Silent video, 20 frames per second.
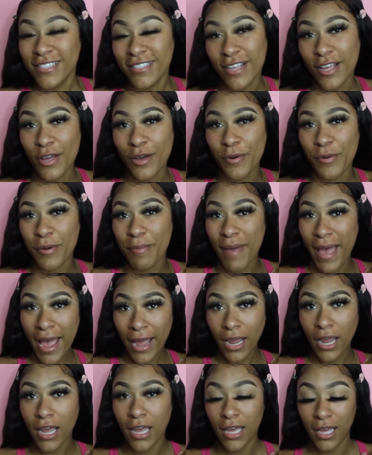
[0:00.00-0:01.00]
so we're
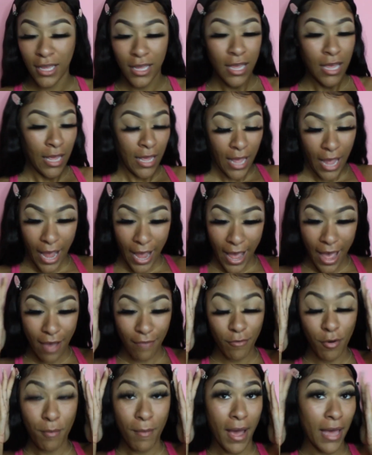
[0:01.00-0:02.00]
back. I
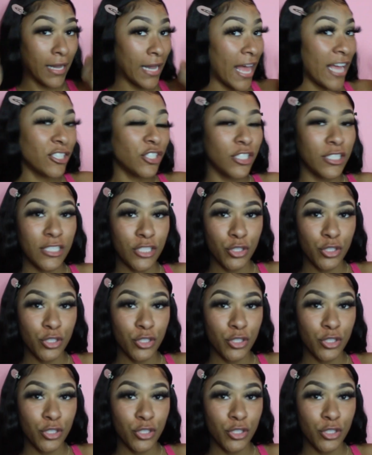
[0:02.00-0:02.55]
have on my lashes,